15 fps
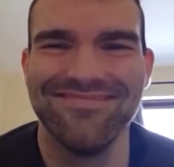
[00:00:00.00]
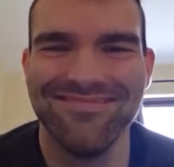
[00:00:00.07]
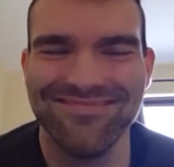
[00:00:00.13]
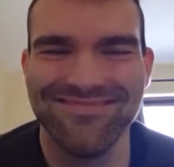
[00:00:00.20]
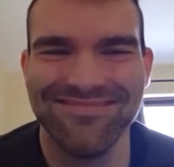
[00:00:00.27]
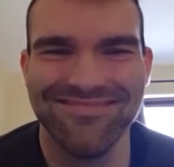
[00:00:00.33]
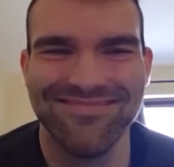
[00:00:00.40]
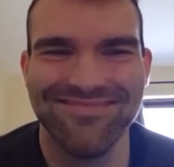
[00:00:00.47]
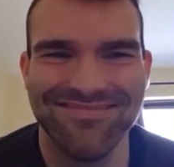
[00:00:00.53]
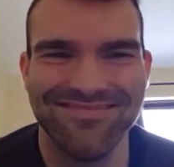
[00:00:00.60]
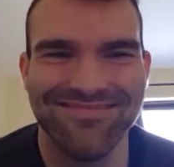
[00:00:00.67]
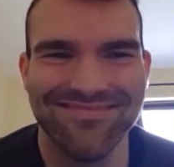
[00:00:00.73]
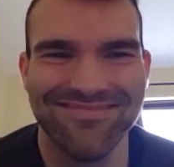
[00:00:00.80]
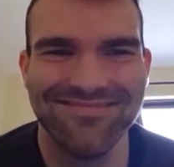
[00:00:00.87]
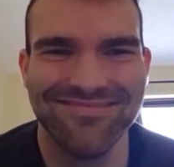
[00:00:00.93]

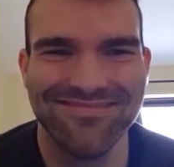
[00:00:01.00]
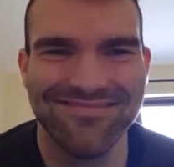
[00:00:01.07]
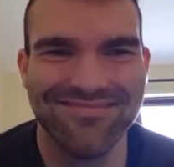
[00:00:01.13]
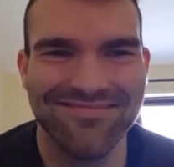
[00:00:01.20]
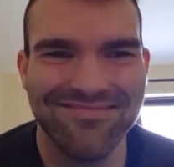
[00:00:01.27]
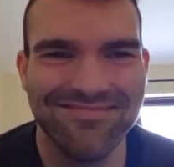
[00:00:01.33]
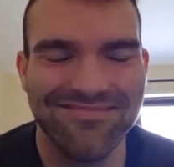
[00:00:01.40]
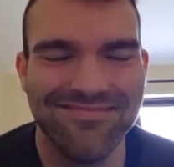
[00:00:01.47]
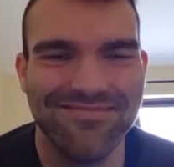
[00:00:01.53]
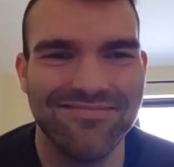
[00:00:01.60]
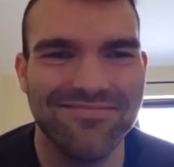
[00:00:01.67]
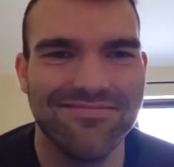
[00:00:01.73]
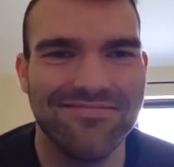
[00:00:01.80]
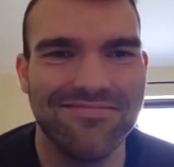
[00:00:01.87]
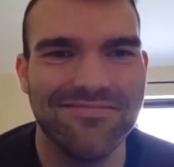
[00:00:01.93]

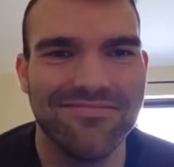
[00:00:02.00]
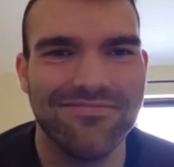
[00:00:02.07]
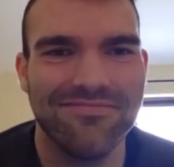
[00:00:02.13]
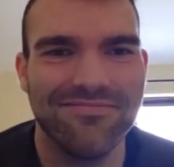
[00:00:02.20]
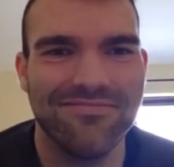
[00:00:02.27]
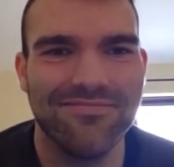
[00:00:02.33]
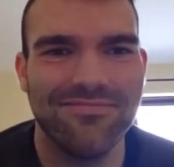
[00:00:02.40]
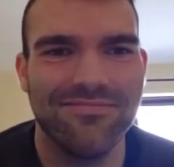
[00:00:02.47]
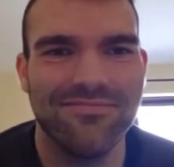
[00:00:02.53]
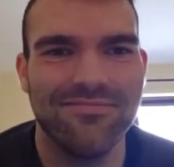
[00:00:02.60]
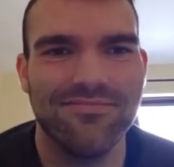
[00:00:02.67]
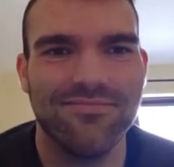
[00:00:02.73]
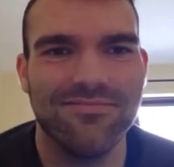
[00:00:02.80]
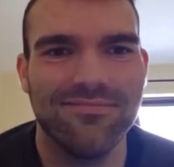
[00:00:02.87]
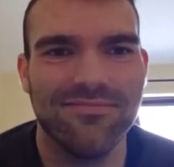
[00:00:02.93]

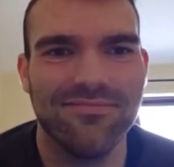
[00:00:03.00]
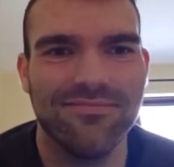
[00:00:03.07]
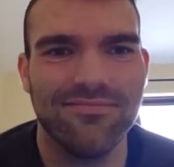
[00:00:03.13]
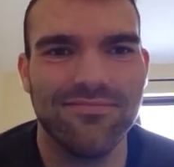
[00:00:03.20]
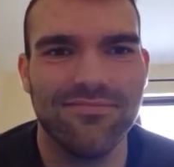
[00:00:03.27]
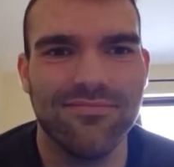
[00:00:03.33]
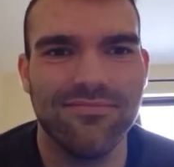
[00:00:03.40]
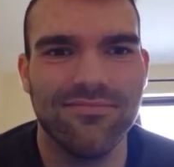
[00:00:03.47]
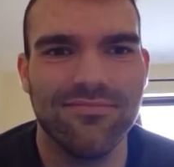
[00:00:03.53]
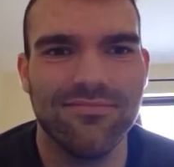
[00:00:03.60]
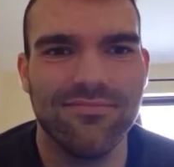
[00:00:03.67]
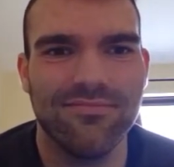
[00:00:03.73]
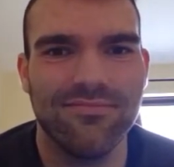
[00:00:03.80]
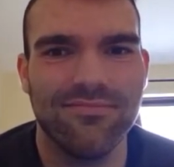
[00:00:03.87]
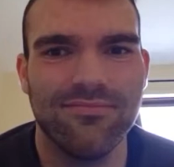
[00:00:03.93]

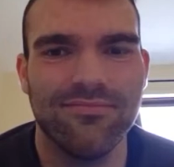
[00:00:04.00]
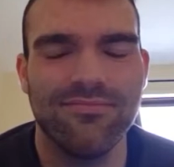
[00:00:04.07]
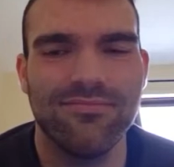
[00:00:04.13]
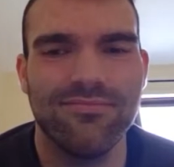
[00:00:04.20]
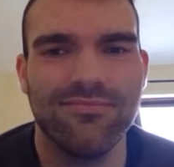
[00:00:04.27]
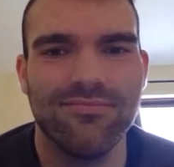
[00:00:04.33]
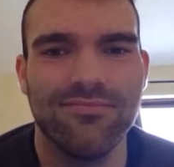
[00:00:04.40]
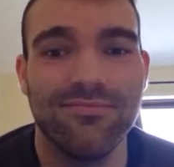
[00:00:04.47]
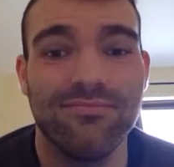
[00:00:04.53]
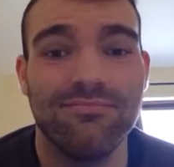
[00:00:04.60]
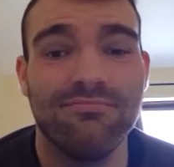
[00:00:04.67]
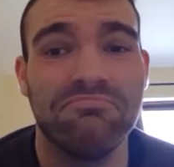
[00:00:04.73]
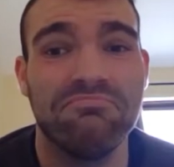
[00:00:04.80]
The person shown says nothing.